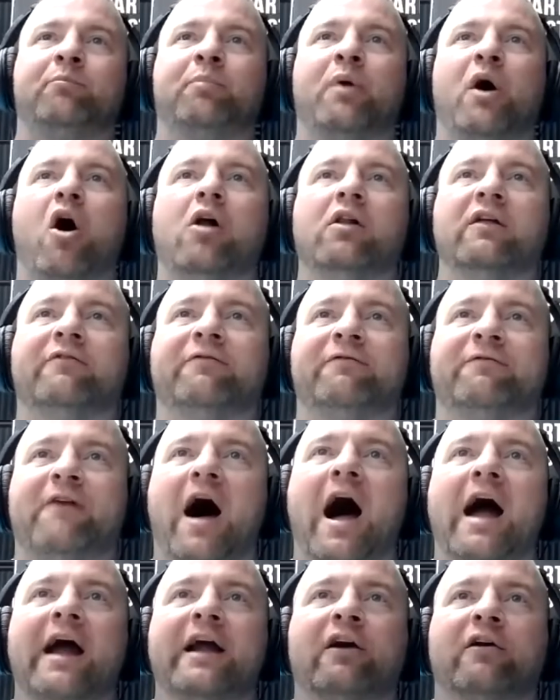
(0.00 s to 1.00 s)
ball of
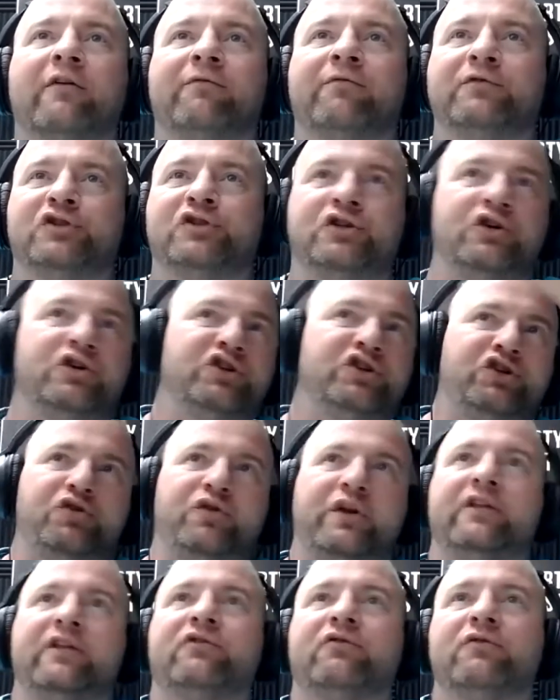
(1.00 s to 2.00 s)
fire
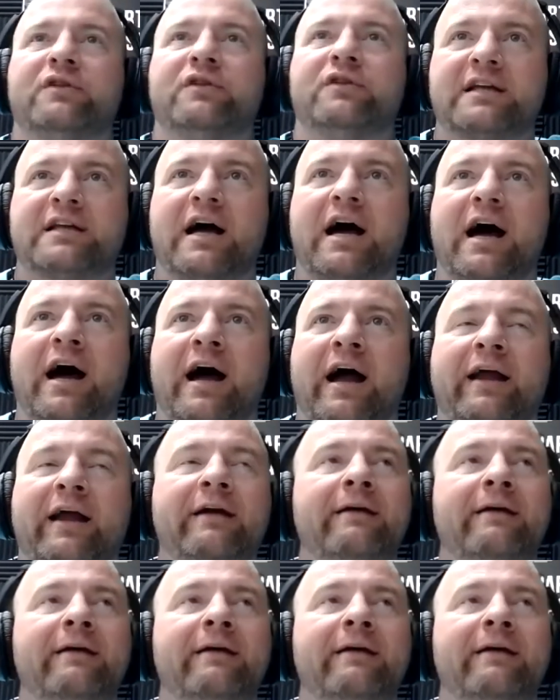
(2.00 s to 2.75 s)
shooting through the sky.